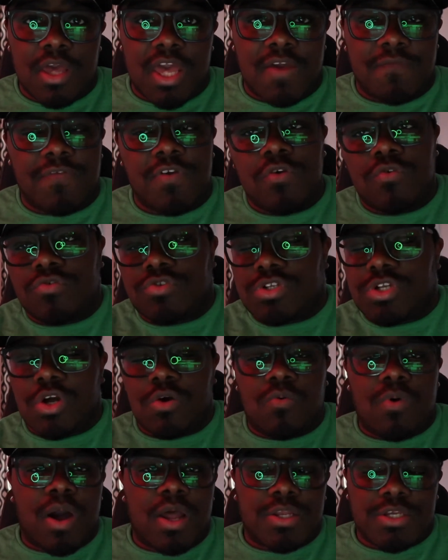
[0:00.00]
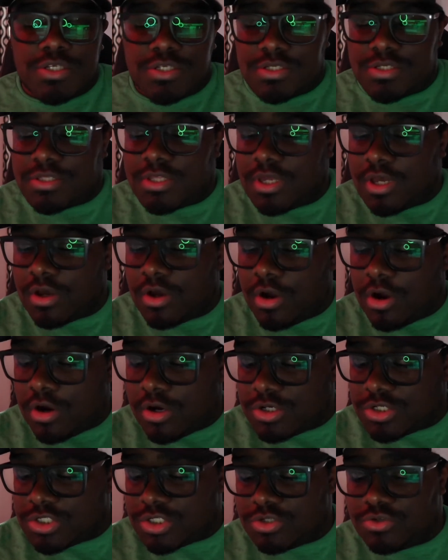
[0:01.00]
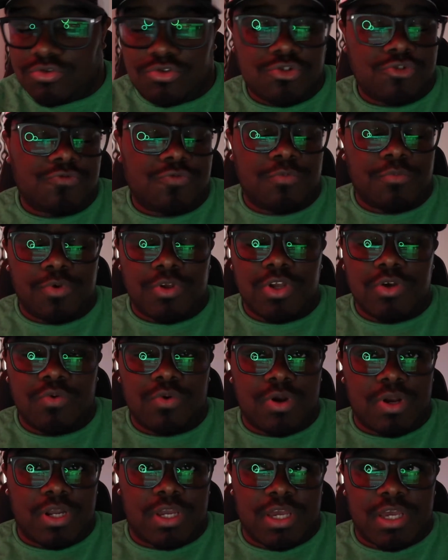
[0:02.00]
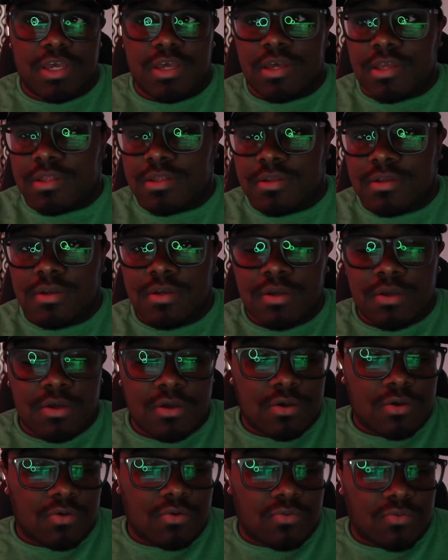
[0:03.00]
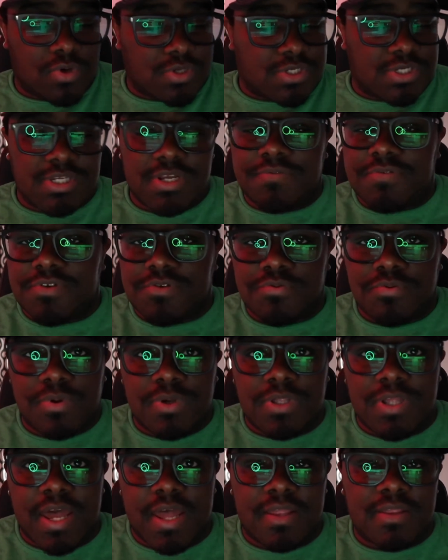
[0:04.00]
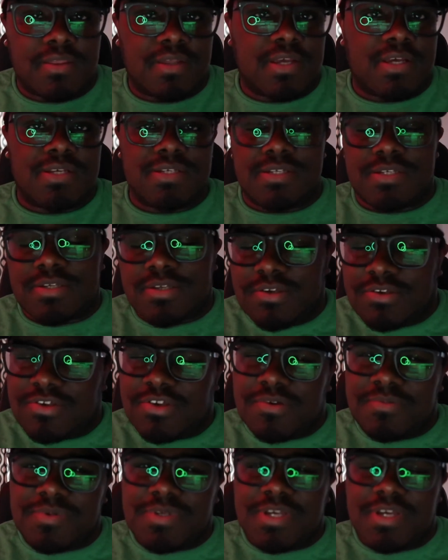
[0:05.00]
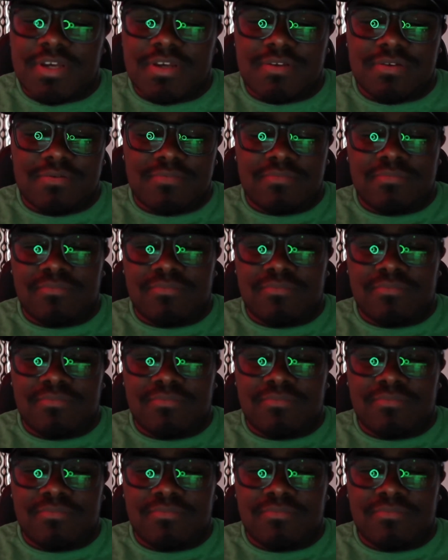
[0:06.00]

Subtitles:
if you still watch the cartoons from when you were a kid, what's the difference between that and this? You see what I'm saying?